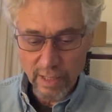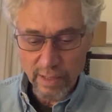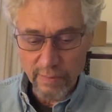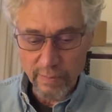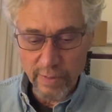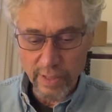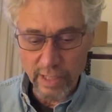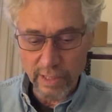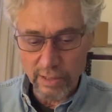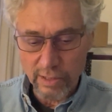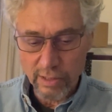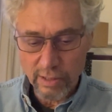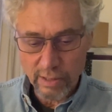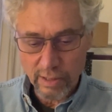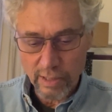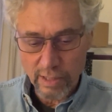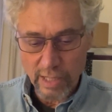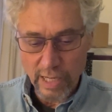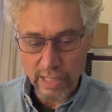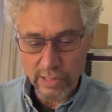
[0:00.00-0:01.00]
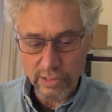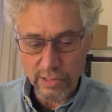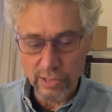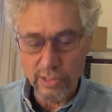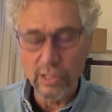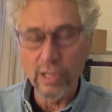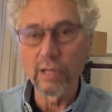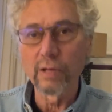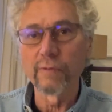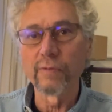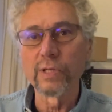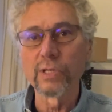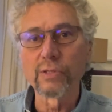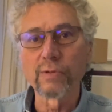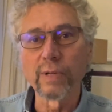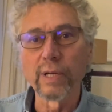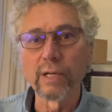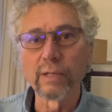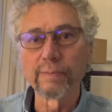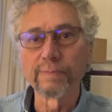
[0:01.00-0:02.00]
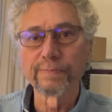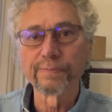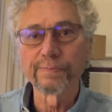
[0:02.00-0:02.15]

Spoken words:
but as the son of Israel.